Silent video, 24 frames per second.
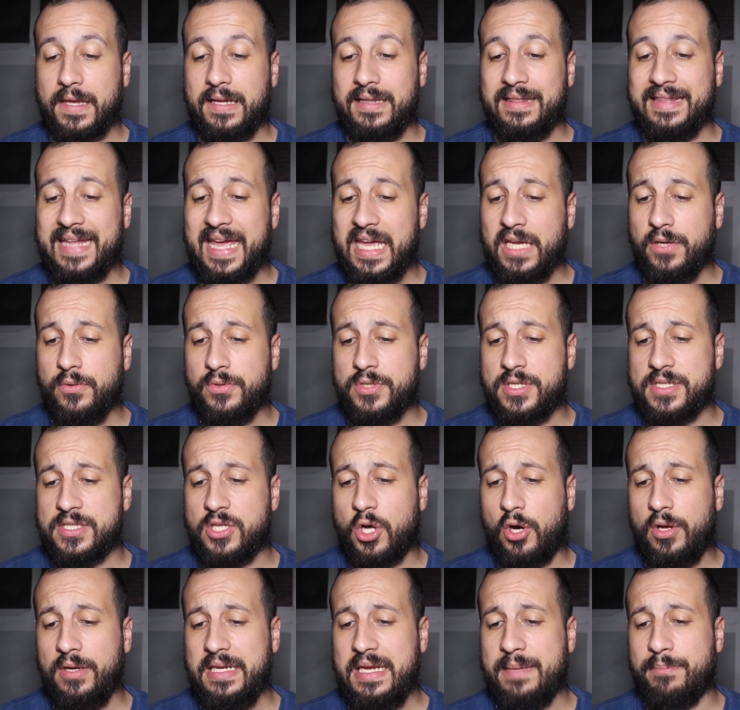Language is the
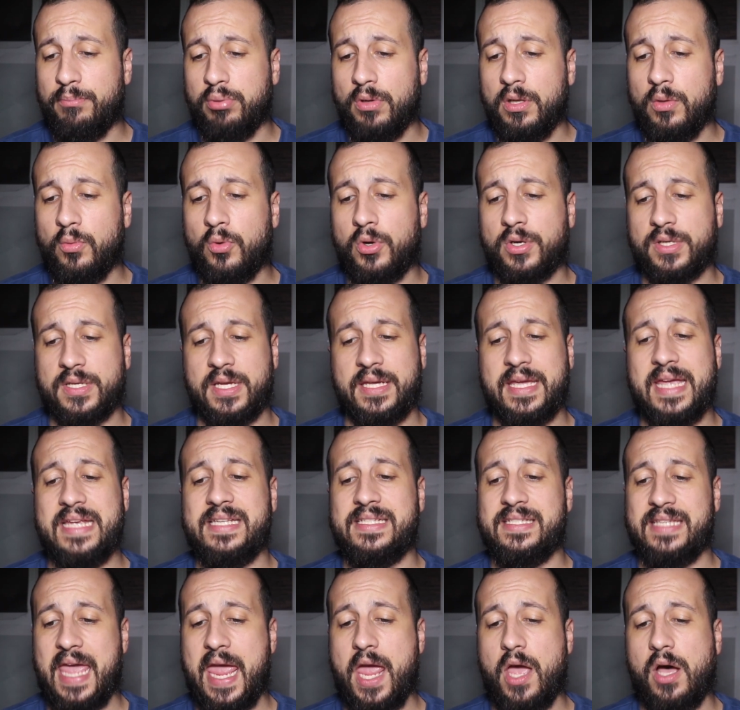only bulwark
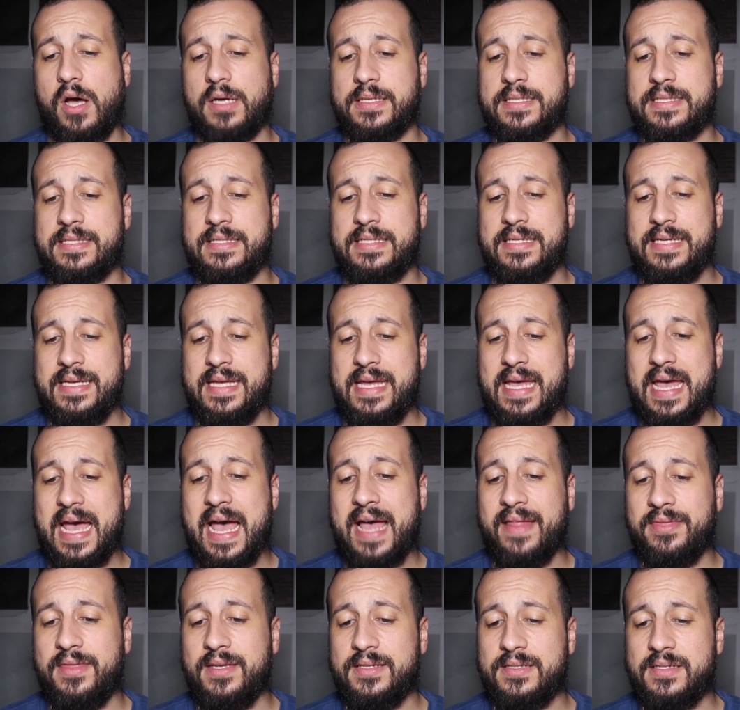against chaos.
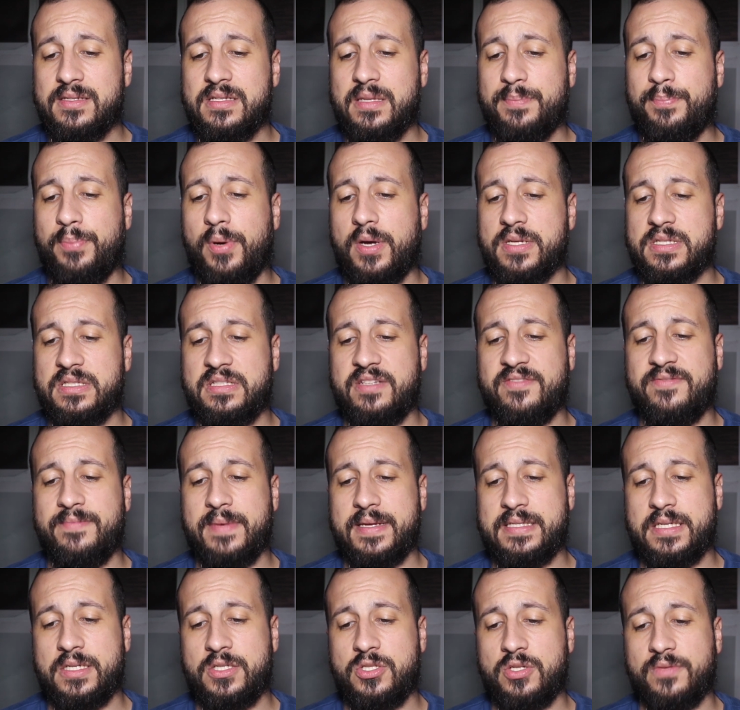And this is the positive
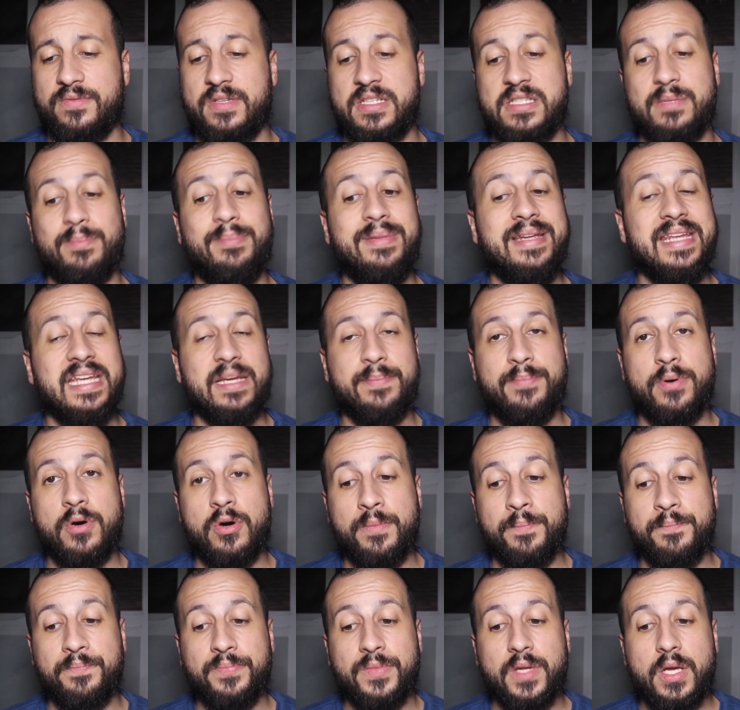message of this bleak
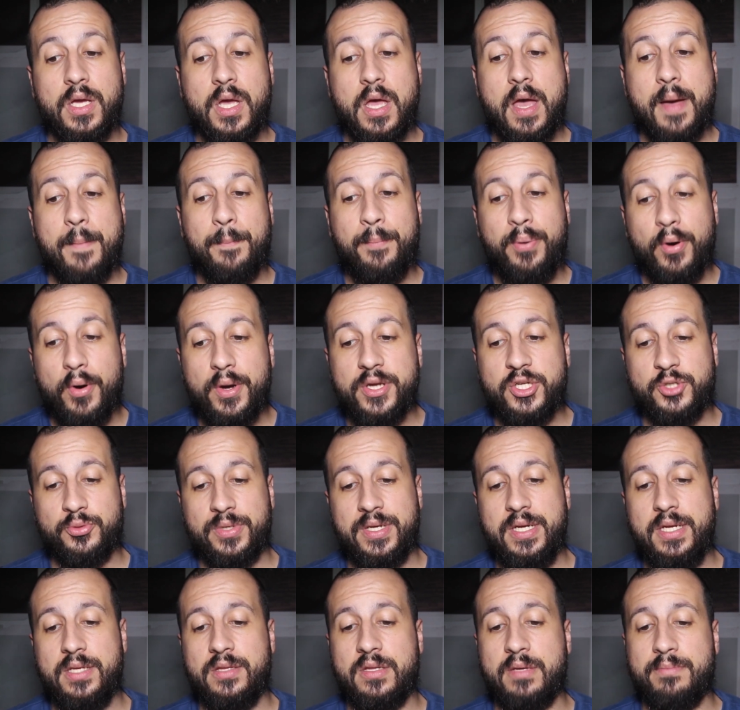poem.
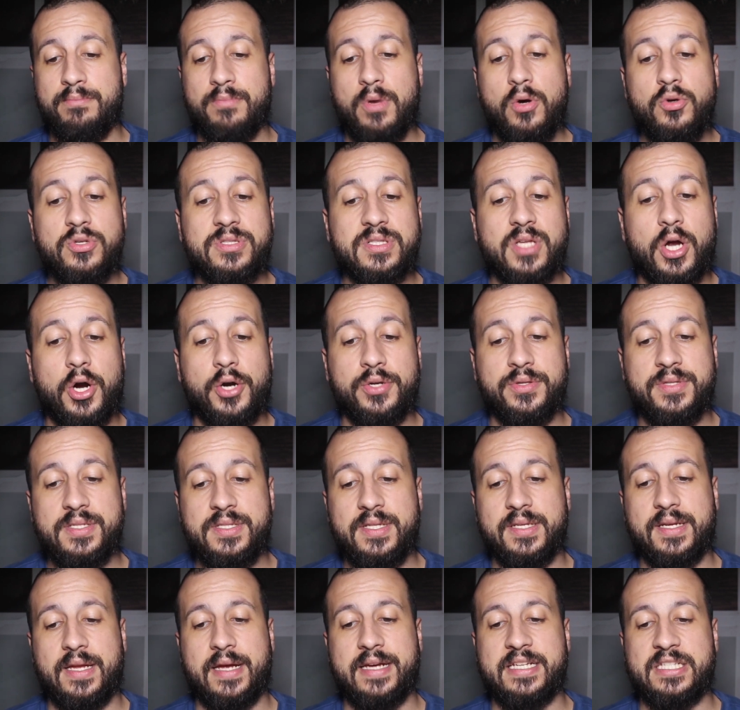Poetry, the most
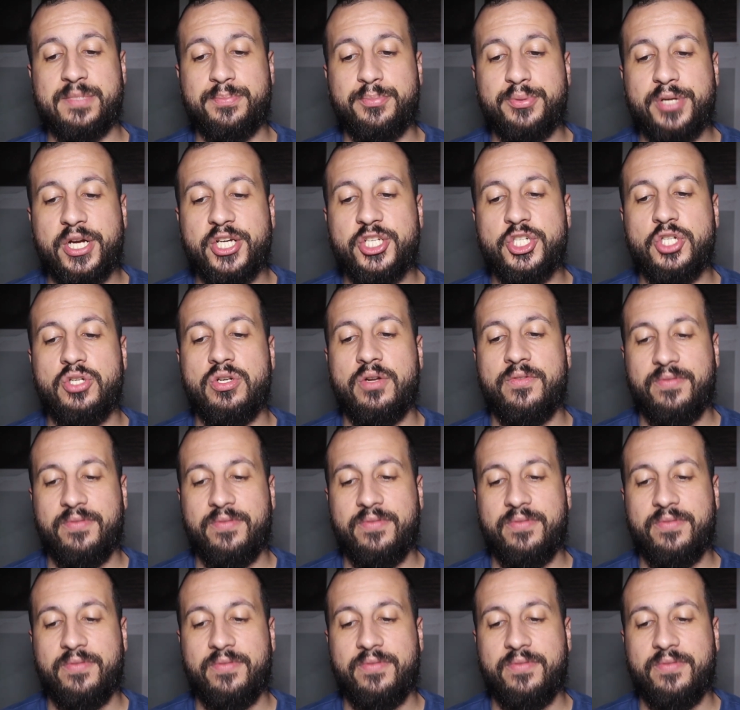artistic expression